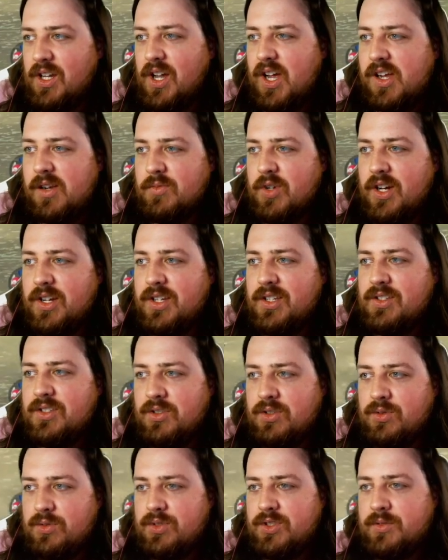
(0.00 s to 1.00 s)
I'm ready to
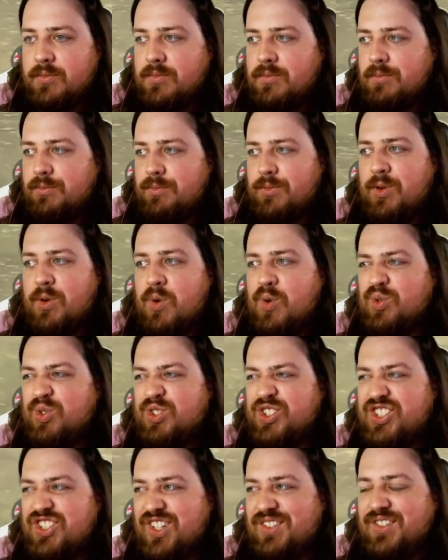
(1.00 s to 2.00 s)
do some cool
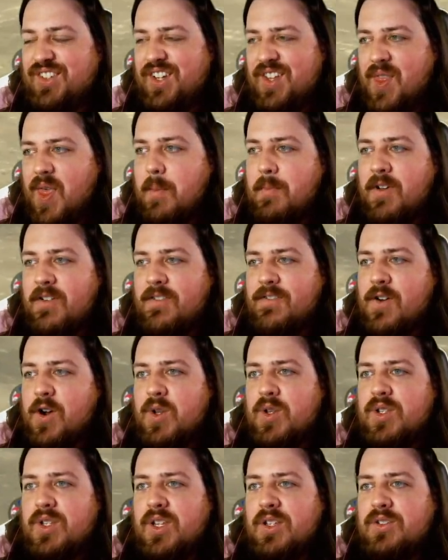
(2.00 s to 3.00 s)
stuff like that. But
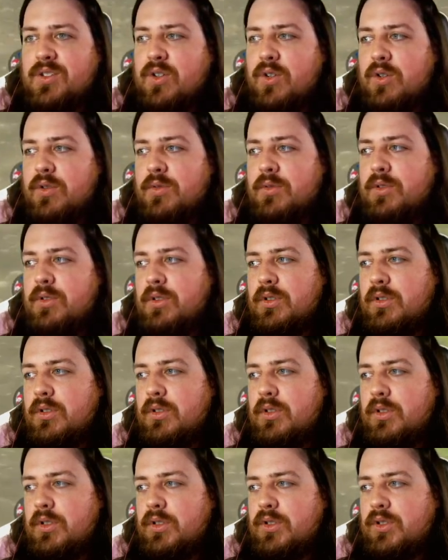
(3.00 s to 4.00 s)
first, let's go
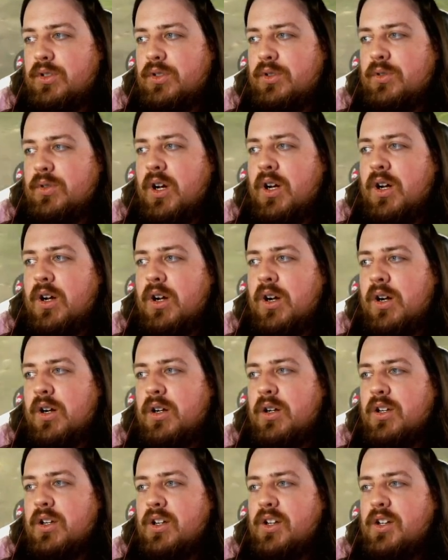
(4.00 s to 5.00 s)
to our
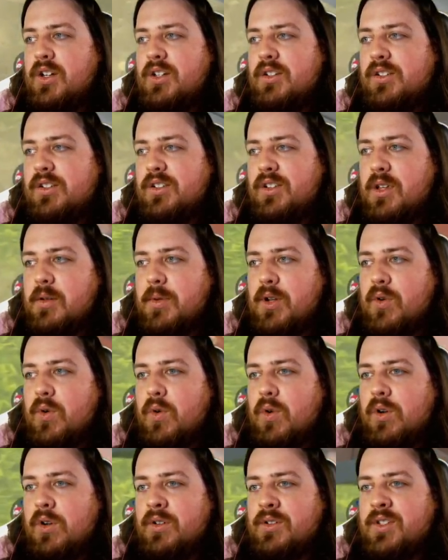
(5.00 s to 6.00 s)
sleeping
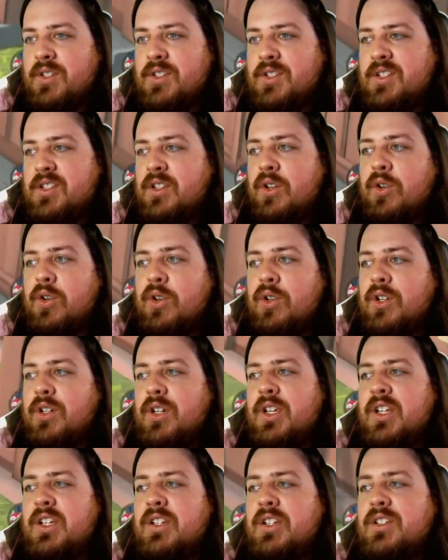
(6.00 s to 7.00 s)
quarters. This is a good
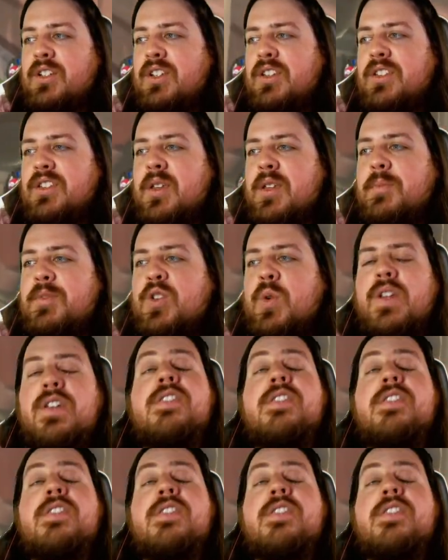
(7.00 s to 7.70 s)
end to this episode.